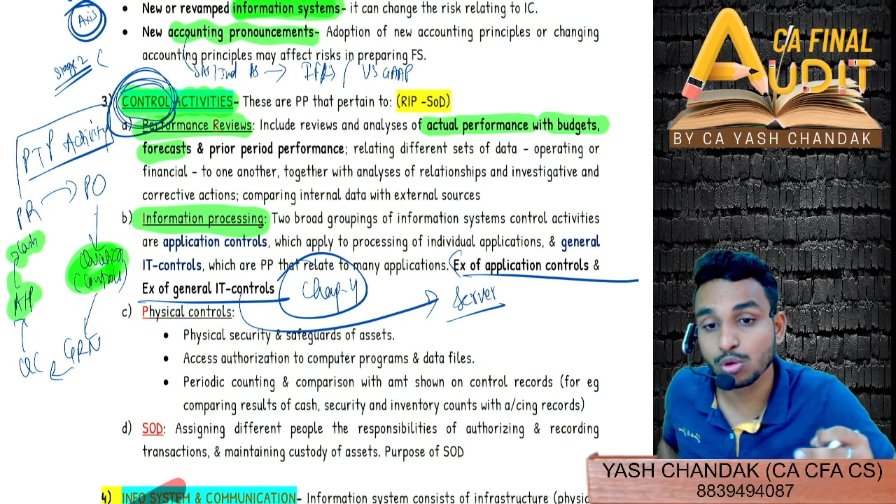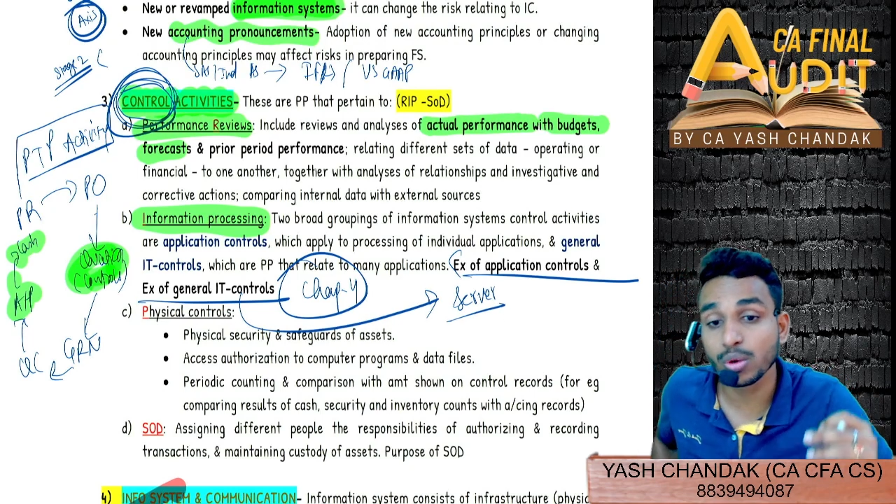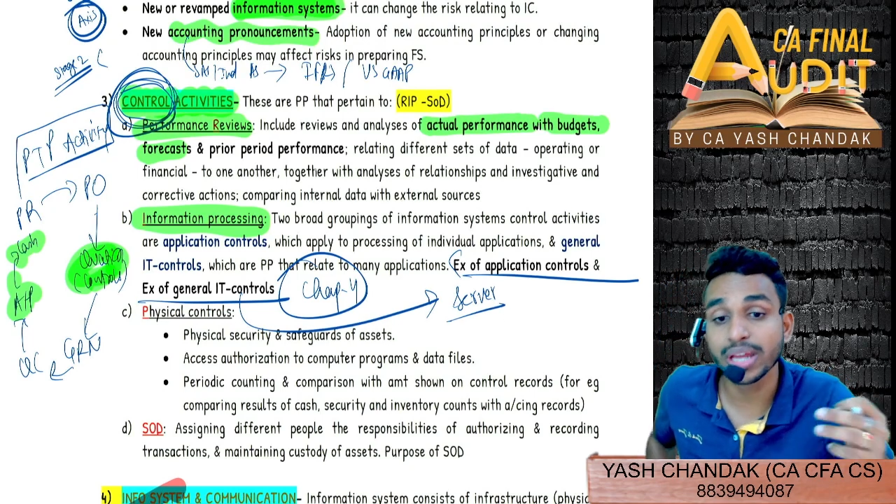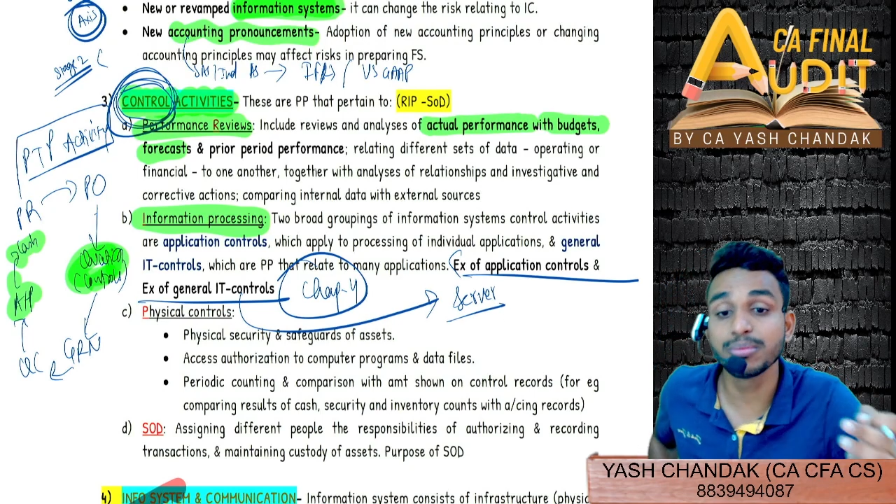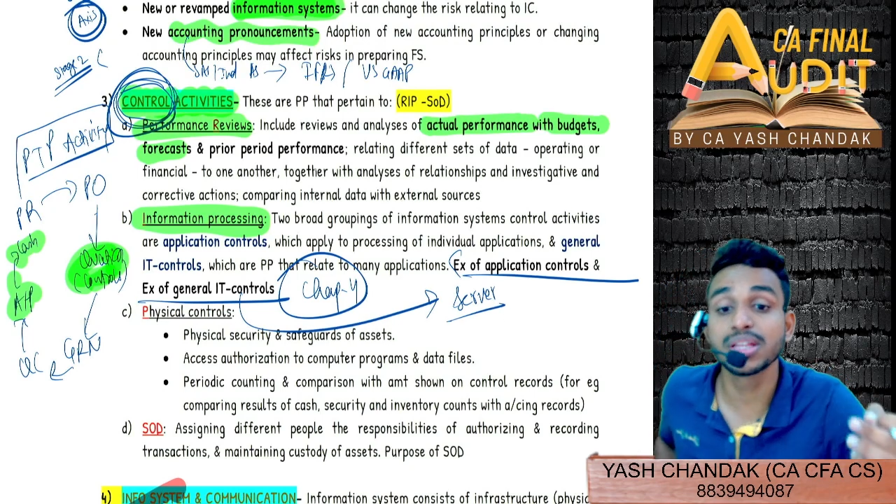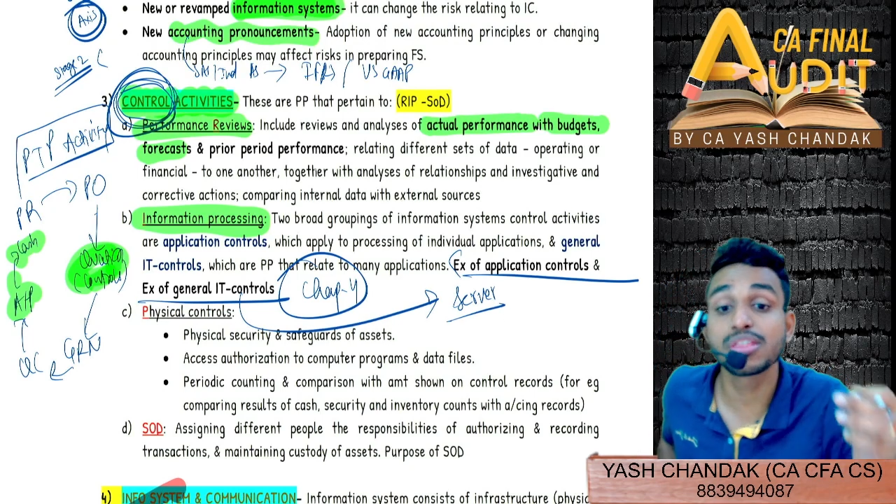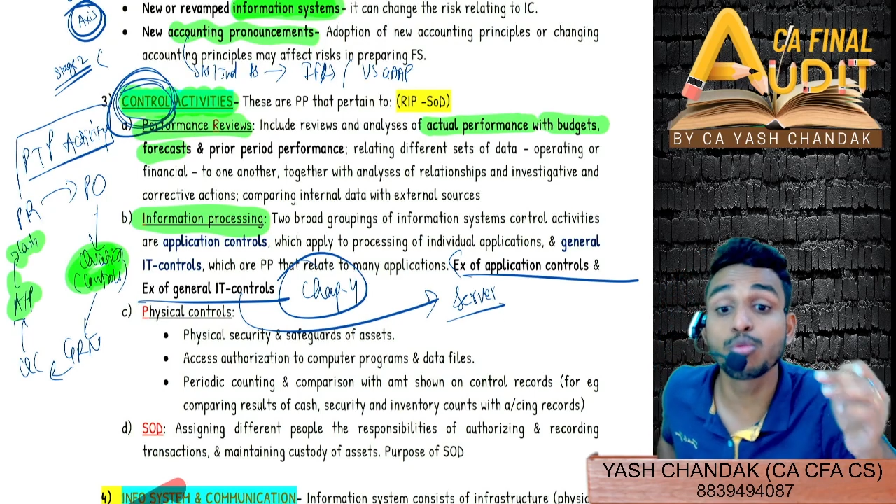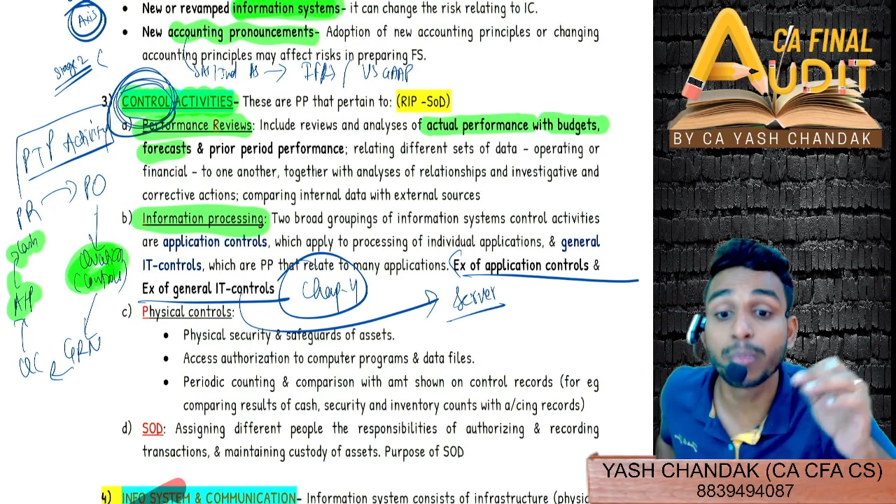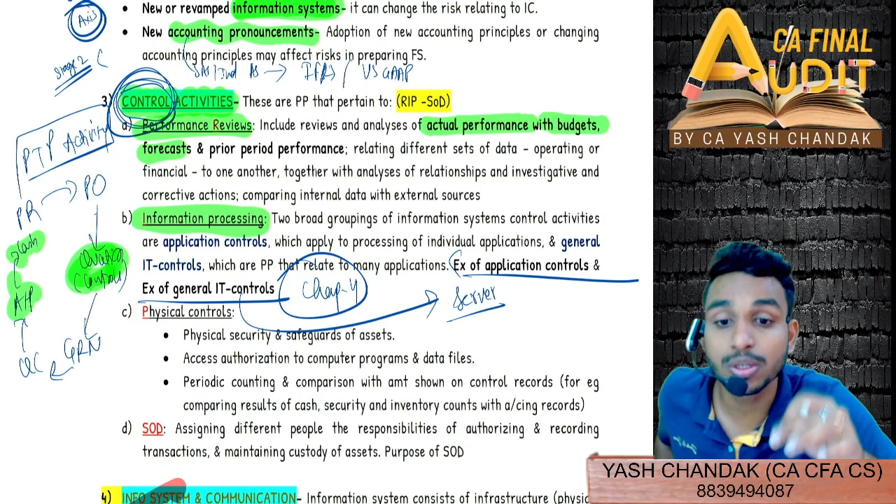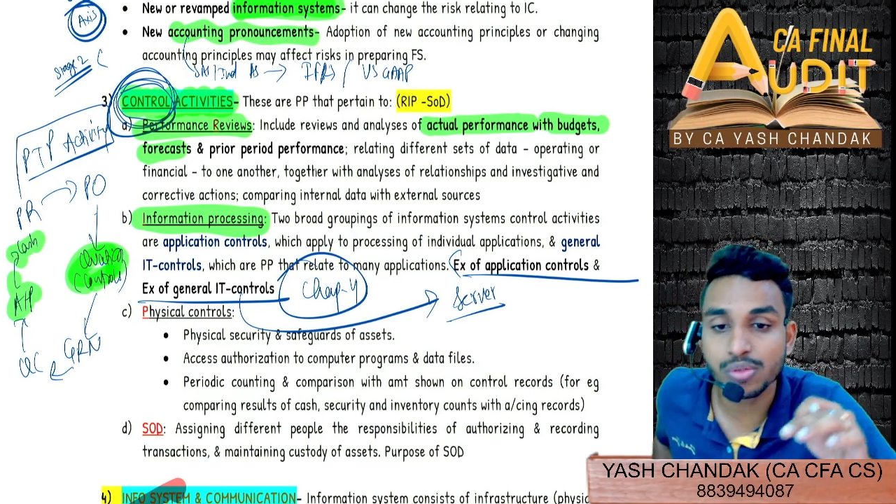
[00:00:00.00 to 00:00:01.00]
who can be the
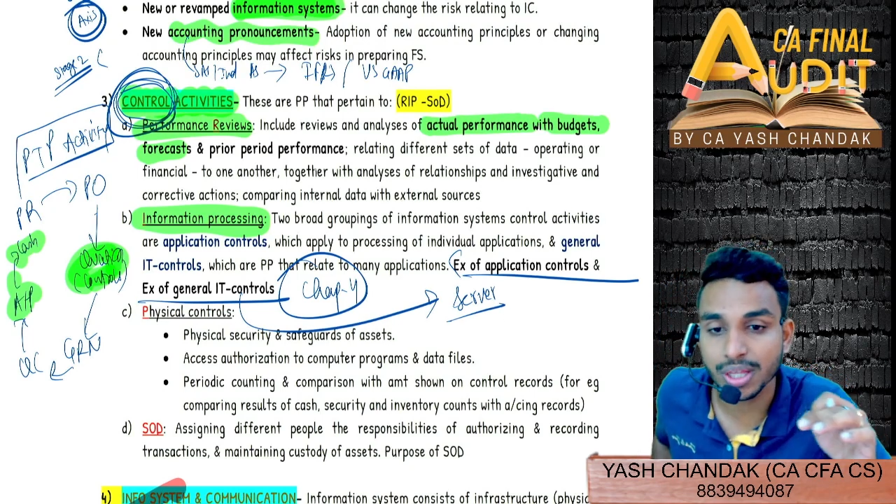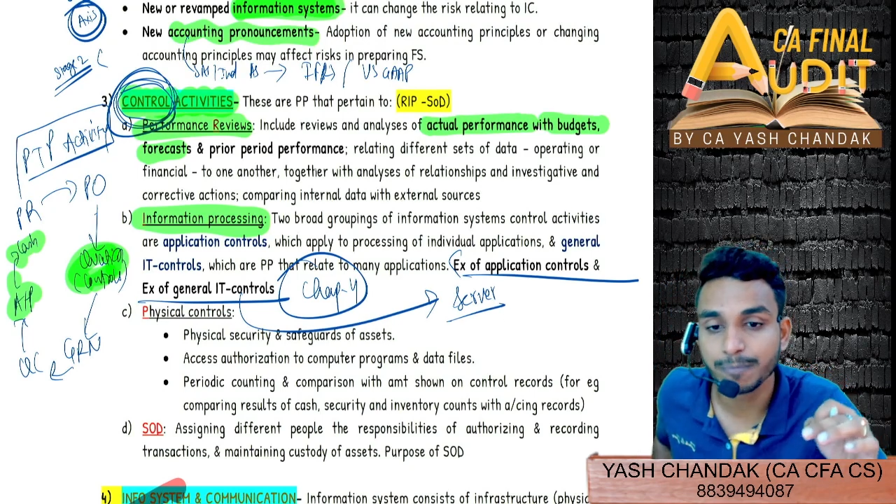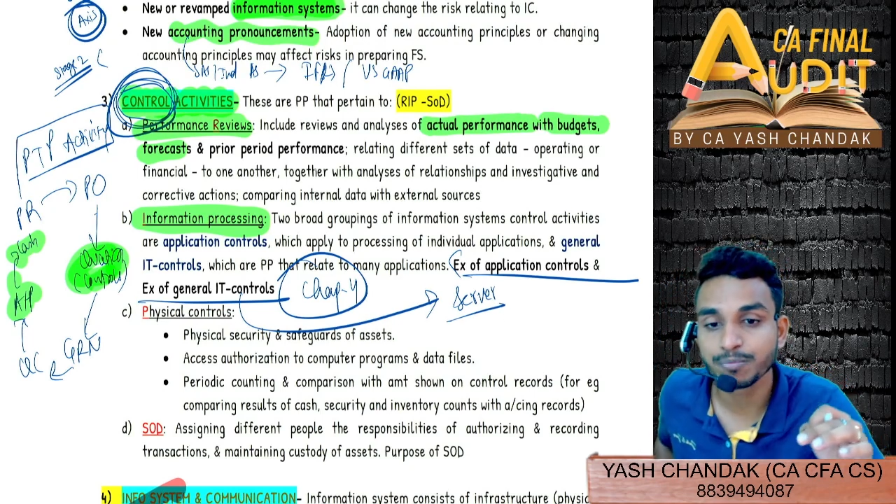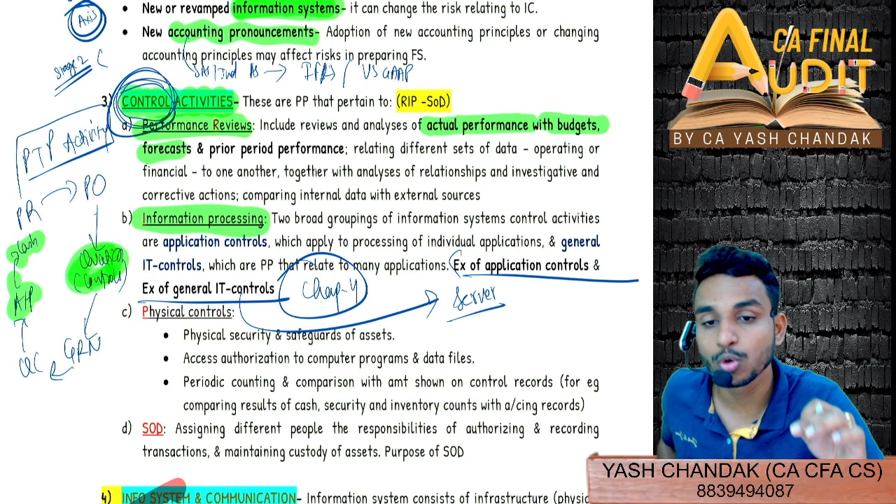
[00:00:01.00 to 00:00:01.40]
super user,